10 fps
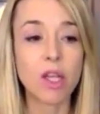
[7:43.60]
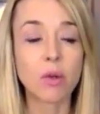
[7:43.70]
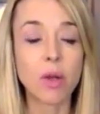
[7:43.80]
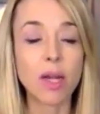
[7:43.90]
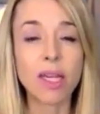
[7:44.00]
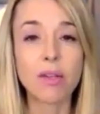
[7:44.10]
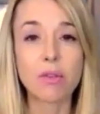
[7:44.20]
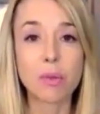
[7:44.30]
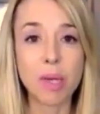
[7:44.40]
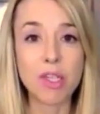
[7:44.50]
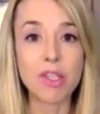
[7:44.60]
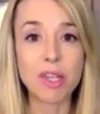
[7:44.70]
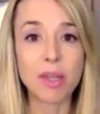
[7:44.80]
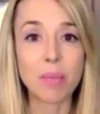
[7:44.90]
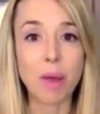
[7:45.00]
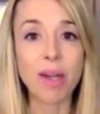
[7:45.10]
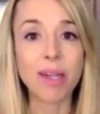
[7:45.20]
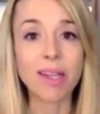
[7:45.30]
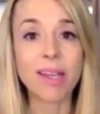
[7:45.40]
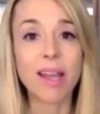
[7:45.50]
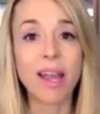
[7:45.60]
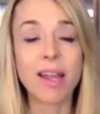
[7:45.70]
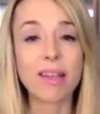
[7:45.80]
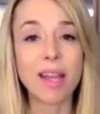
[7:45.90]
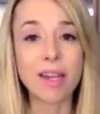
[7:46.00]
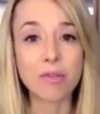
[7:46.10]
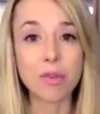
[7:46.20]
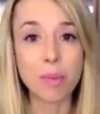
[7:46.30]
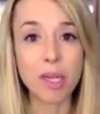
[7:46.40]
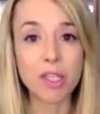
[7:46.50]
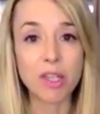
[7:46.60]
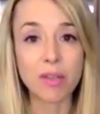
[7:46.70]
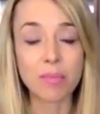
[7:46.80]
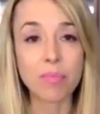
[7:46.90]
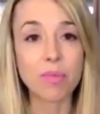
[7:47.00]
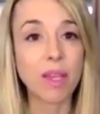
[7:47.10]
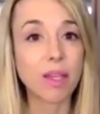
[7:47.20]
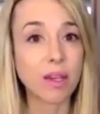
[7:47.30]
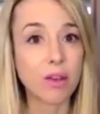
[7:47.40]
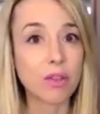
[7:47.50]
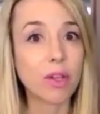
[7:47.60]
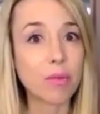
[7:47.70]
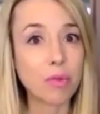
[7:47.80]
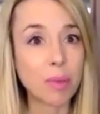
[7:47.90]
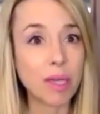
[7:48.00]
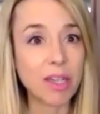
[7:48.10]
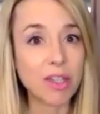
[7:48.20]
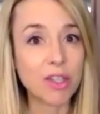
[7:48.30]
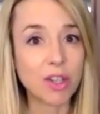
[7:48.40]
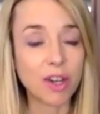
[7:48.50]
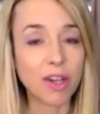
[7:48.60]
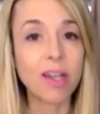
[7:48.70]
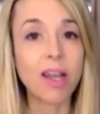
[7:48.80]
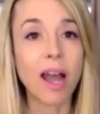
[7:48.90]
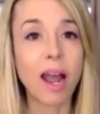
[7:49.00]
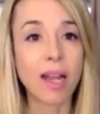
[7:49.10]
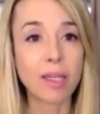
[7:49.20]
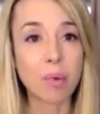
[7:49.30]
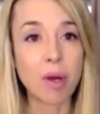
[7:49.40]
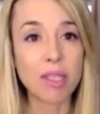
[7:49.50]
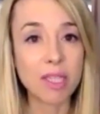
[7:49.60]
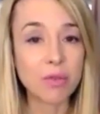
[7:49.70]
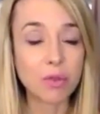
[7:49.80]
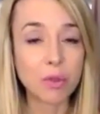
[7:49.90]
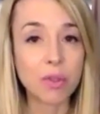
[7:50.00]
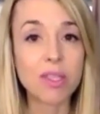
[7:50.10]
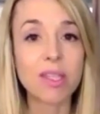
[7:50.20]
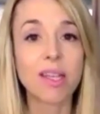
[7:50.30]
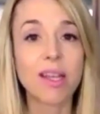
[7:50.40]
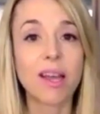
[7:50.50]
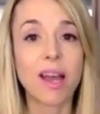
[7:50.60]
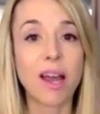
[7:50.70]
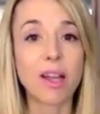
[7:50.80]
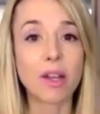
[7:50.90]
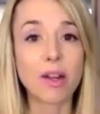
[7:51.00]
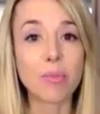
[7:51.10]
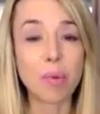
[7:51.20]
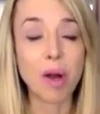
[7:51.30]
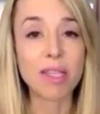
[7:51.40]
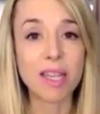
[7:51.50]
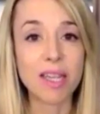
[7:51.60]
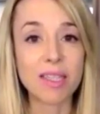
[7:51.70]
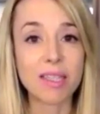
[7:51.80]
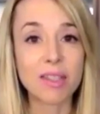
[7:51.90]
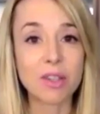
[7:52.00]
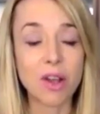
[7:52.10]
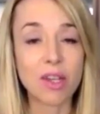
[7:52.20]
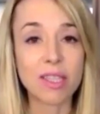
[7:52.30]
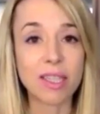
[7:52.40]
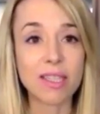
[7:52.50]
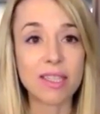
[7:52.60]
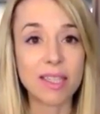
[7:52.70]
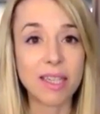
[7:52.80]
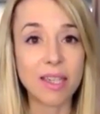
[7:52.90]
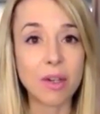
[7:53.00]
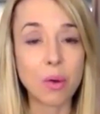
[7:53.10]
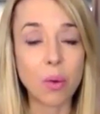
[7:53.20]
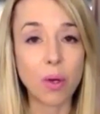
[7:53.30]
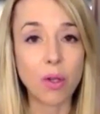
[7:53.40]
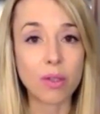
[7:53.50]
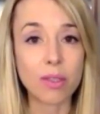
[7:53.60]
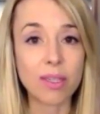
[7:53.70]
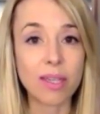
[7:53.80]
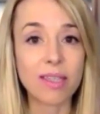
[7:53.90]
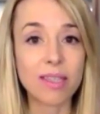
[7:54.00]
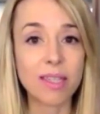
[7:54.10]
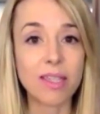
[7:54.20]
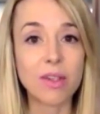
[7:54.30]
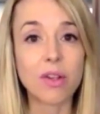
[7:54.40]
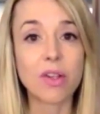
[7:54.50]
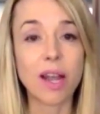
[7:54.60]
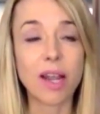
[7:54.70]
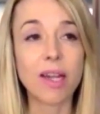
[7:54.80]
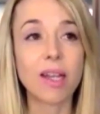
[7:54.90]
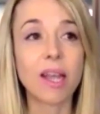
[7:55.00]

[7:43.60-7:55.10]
creating inflammation in the body, and that inflammation can also come from eating sugar, highly processed foods, a lot of processed toxic seed oils and seeds in our diet,